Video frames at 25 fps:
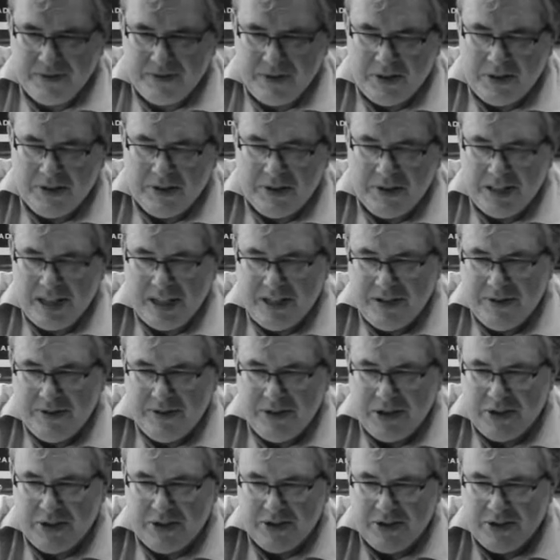on
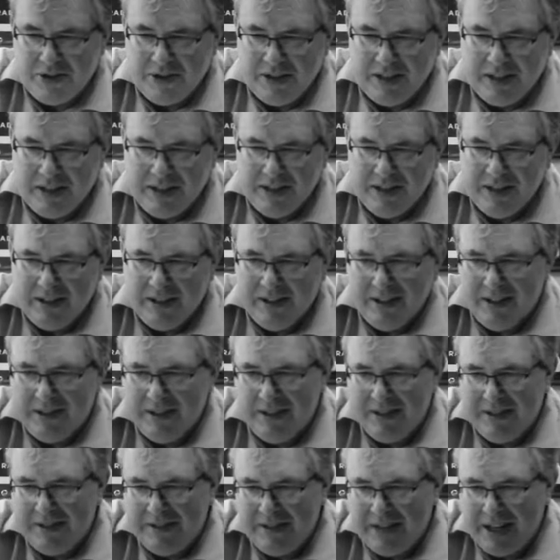television
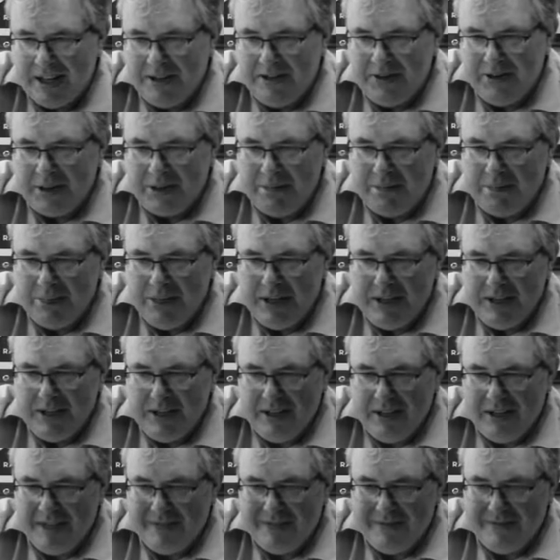tend to
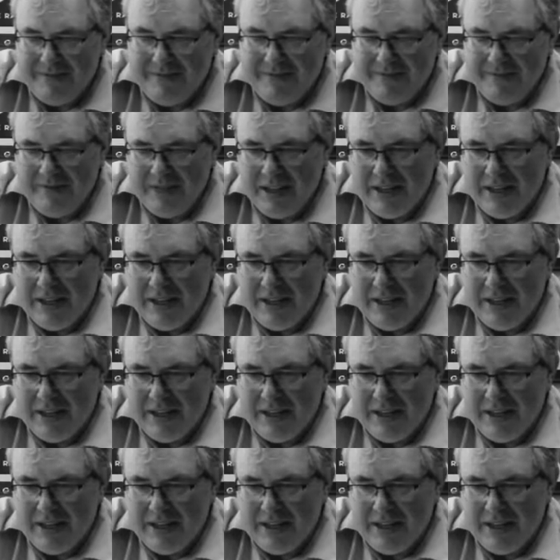be. And